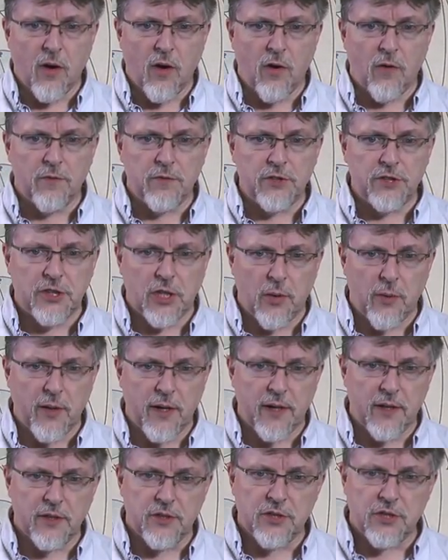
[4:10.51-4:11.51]
of
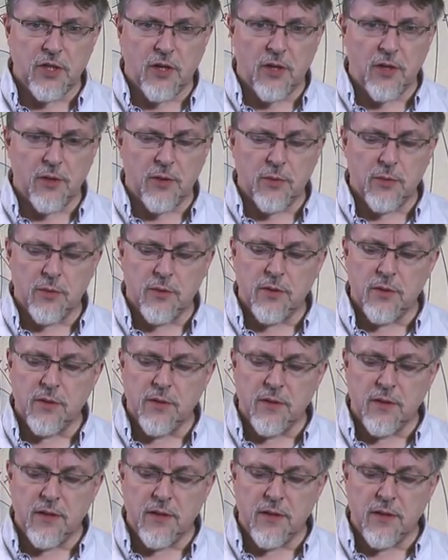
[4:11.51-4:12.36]
showing a child